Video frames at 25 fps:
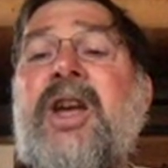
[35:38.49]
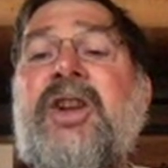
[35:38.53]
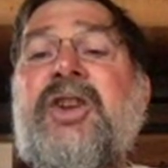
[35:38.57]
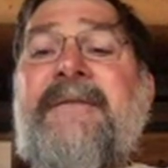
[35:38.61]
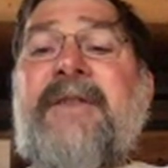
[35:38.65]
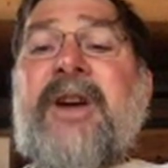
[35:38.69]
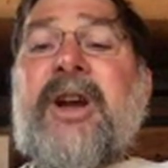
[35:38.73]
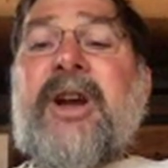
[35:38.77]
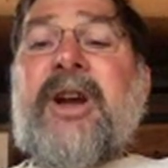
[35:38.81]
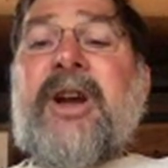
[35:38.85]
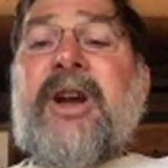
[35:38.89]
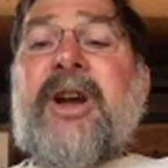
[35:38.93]

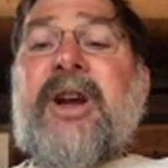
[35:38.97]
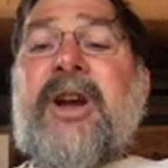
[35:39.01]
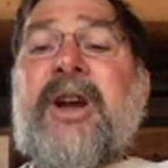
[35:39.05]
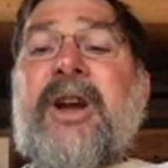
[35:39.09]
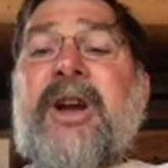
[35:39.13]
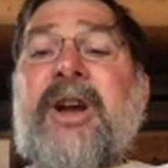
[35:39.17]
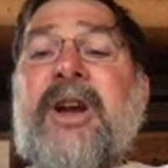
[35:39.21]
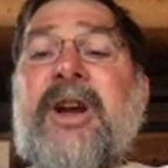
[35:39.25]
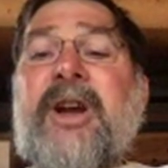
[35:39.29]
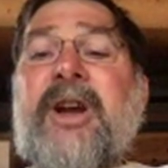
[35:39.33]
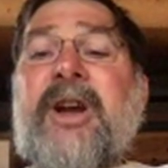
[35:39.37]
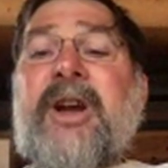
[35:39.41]
Do you have
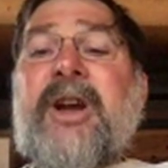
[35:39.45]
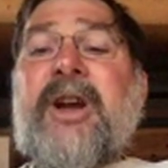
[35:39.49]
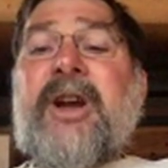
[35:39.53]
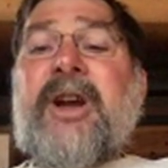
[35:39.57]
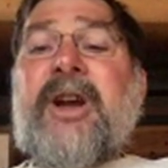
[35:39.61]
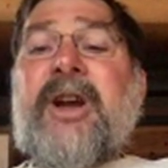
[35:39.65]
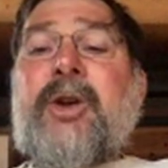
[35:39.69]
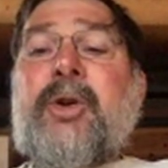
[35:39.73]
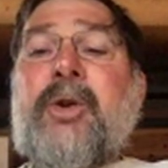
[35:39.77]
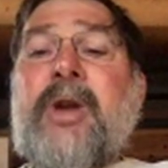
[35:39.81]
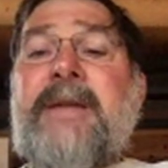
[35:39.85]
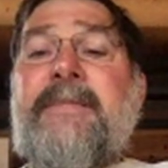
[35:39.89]
agreement
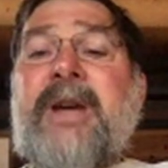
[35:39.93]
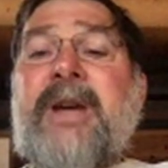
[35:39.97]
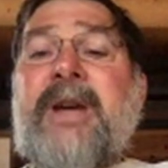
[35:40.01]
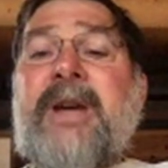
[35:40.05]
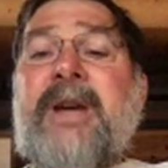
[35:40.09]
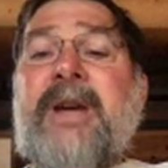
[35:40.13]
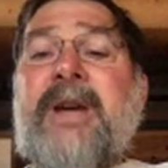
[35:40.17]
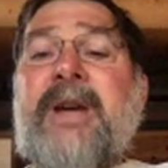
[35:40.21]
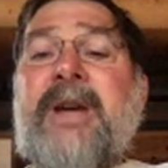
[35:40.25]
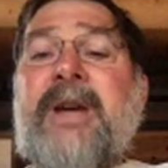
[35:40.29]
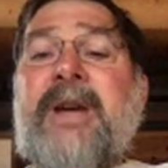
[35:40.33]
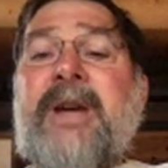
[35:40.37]
on the most
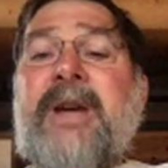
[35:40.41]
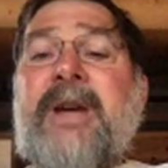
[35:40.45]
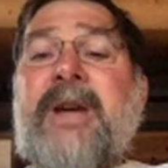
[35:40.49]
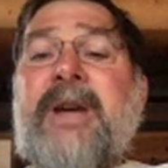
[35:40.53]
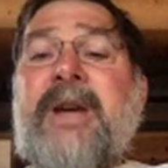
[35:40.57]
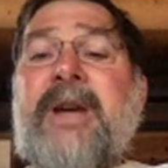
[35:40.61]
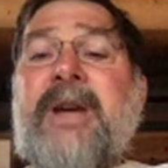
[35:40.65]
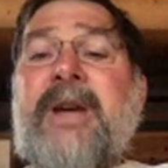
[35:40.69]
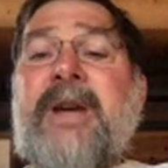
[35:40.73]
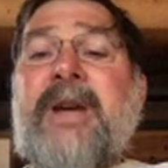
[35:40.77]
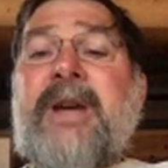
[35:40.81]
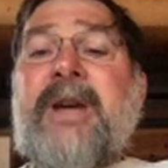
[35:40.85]
important
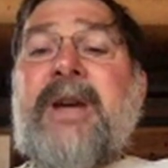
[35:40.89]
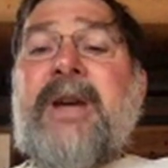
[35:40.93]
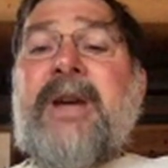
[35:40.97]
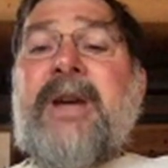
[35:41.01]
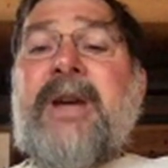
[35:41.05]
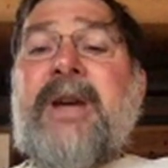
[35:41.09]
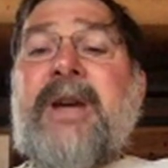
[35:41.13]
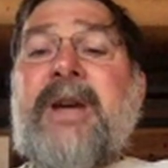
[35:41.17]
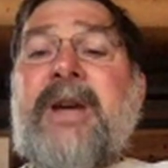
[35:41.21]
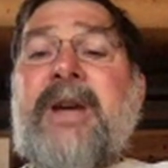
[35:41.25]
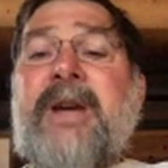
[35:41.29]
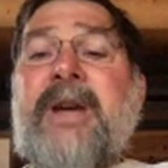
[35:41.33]
central
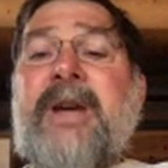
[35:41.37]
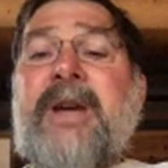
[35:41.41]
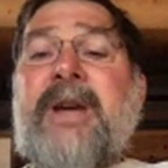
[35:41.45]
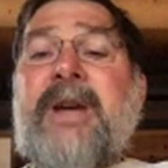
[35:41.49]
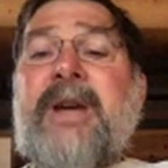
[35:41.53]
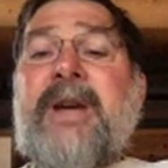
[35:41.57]
module?